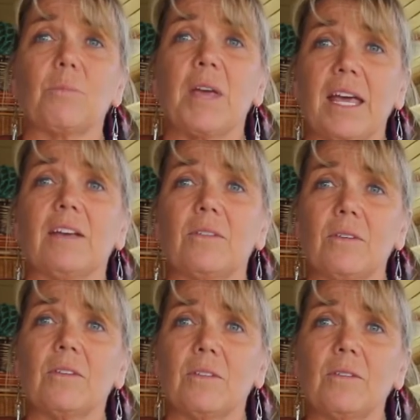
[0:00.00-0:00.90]

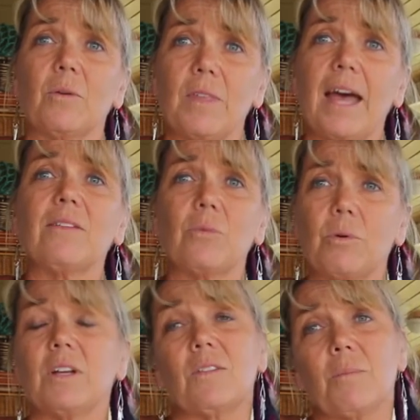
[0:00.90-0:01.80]
space. So that's
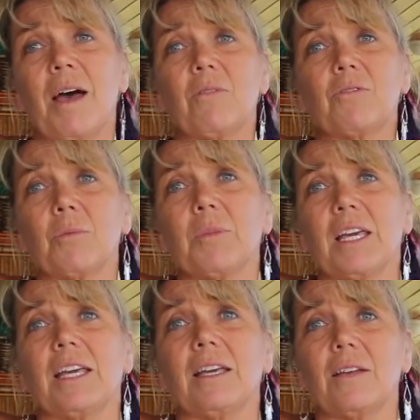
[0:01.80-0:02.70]
what it's about for
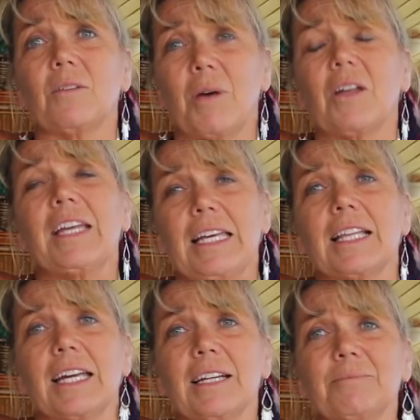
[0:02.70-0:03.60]
me, is about healing.